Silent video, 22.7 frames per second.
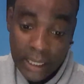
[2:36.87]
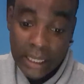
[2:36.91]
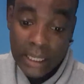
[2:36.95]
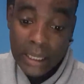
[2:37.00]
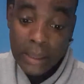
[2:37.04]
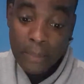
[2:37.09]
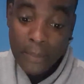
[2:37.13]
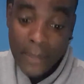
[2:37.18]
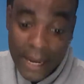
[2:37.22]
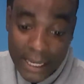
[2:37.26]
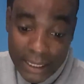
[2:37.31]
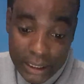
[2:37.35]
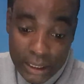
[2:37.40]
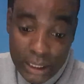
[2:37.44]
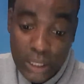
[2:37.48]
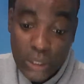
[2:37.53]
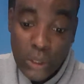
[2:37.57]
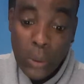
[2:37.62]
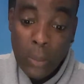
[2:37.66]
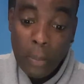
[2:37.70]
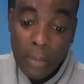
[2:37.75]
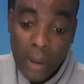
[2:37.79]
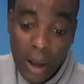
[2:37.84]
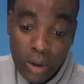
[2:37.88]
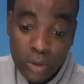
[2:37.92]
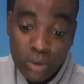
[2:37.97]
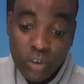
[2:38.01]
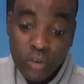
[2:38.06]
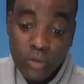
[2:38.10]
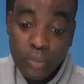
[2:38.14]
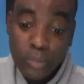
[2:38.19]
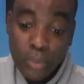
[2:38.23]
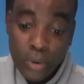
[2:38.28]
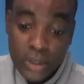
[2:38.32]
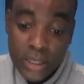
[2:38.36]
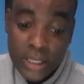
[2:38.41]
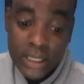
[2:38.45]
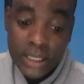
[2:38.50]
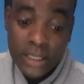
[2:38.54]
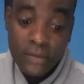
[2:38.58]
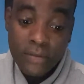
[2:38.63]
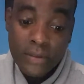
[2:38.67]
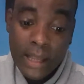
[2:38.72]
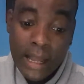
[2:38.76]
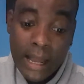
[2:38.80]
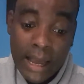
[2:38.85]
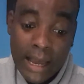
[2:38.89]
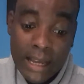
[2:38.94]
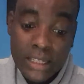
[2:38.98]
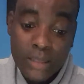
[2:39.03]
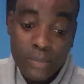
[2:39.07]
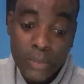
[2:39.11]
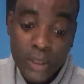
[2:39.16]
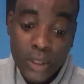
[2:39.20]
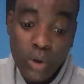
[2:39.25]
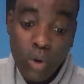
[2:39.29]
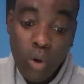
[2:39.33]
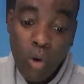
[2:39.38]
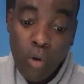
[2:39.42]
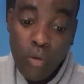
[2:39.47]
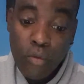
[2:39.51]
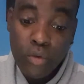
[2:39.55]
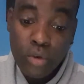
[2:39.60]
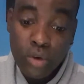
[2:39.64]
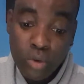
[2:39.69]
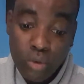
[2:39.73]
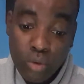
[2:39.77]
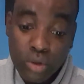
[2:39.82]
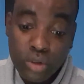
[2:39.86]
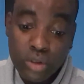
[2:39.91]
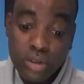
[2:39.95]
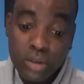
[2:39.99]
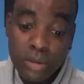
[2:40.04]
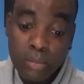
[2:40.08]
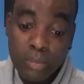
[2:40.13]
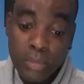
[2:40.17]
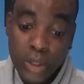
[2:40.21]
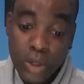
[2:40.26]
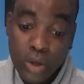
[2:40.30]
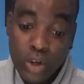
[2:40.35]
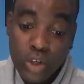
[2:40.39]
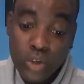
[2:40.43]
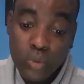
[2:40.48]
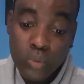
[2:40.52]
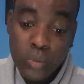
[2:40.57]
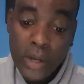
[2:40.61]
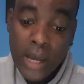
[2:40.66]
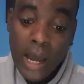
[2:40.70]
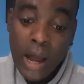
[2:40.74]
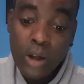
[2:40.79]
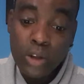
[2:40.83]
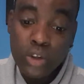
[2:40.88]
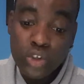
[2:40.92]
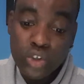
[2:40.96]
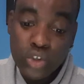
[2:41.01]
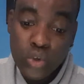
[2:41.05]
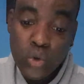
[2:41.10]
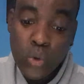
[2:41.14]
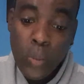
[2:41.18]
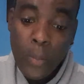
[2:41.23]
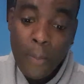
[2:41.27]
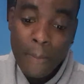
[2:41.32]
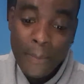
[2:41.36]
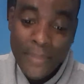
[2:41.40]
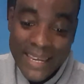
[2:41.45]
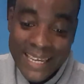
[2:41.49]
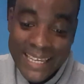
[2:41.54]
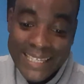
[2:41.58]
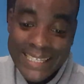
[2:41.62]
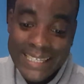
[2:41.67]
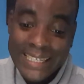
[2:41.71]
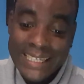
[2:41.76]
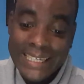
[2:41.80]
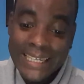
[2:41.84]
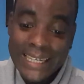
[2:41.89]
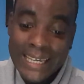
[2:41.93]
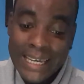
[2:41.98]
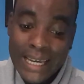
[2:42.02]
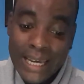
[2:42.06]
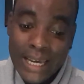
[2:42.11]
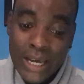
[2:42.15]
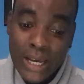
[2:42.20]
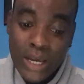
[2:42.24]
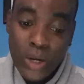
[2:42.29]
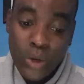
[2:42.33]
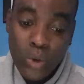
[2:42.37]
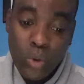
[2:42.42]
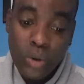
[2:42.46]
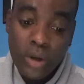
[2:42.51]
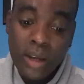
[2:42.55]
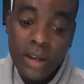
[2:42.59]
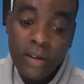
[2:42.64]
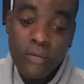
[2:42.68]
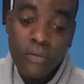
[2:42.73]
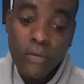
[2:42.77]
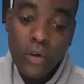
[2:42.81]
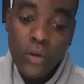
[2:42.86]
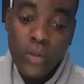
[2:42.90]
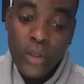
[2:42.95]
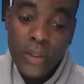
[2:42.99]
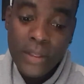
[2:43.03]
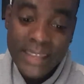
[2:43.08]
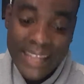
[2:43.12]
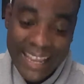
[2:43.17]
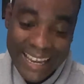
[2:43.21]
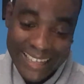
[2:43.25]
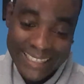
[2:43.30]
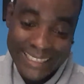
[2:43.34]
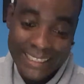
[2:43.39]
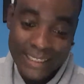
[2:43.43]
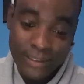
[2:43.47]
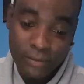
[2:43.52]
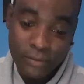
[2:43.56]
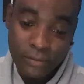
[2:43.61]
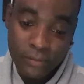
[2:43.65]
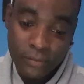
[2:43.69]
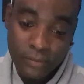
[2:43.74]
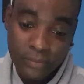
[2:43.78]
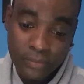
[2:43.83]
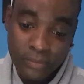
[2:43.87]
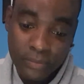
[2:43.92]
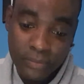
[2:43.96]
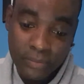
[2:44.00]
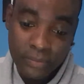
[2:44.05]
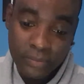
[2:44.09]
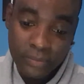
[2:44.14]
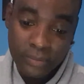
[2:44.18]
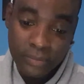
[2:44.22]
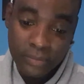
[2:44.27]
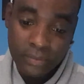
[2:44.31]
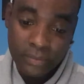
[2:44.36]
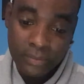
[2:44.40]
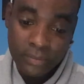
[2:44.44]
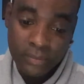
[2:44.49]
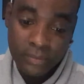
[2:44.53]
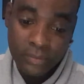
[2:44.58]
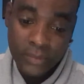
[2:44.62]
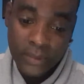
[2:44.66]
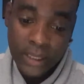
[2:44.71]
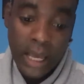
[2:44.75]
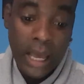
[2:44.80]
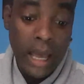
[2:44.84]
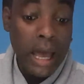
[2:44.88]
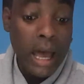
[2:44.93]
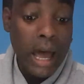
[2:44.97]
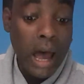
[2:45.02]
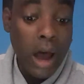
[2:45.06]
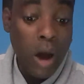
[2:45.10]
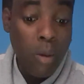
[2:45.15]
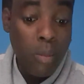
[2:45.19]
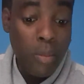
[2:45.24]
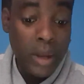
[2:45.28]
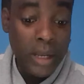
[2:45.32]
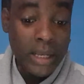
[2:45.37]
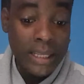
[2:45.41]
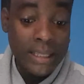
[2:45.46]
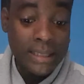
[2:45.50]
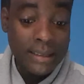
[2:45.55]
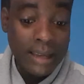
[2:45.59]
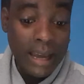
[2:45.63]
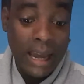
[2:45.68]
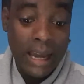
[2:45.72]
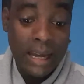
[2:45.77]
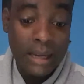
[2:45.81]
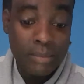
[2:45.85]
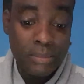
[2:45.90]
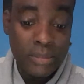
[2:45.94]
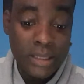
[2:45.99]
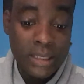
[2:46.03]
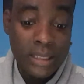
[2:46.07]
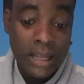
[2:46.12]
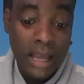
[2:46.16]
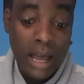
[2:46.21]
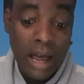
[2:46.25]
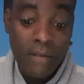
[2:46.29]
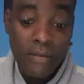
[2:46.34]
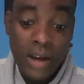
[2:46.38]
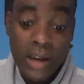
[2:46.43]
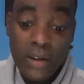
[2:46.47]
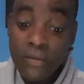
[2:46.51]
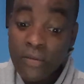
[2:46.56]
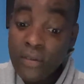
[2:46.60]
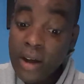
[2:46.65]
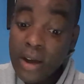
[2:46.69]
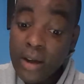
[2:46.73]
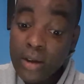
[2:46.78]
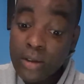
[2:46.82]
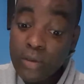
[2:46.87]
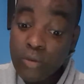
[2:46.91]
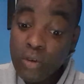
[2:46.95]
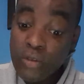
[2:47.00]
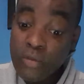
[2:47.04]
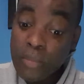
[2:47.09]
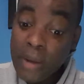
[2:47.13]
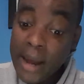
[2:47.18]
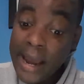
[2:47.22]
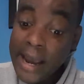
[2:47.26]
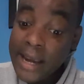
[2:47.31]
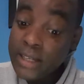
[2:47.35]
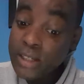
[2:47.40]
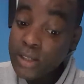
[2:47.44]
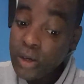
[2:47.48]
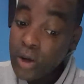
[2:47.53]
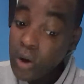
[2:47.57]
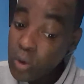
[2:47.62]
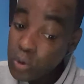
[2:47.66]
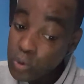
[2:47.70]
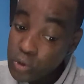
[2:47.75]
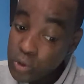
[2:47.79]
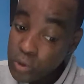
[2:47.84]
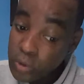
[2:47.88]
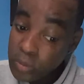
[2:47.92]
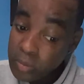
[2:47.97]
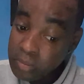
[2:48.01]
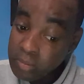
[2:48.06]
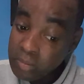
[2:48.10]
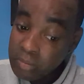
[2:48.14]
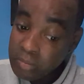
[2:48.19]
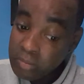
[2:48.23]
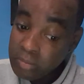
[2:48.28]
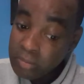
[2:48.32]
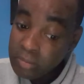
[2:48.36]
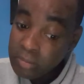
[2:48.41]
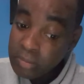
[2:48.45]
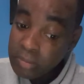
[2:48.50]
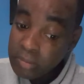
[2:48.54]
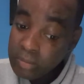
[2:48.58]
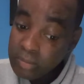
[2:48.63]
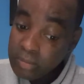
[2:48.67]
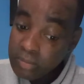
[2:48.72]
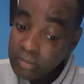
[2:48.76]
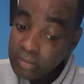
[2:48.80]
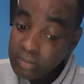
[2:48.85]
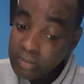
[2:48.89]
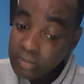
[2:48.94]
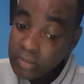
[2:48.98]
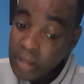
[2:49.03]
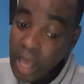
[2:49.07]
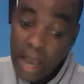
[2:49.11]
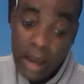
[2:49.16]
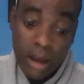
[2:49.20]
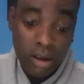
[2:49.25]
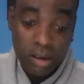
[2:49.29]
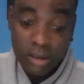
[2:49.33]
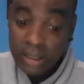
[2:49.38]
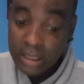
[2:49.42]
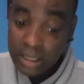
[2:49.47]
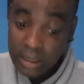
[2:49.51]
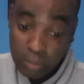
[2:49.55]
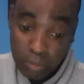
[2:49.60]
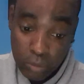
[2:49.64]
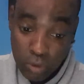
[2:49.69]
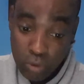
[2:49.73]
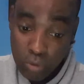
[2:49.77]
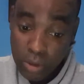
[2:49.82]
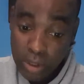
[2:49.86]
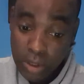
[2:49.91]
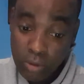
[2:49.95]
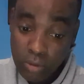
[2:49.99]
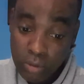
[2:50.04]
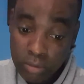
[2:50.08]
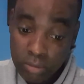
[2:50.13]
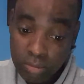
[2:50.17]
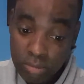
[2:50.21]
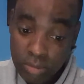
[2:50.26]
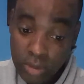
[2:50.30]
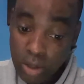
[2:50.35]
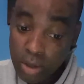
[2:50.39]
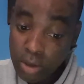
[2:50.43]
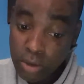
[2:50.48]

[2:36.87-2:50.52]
Imagine the amount of positive that has been overlooked because we are too busy looking for the negative. How many times have I fired with my eyes closed? I can't keep doing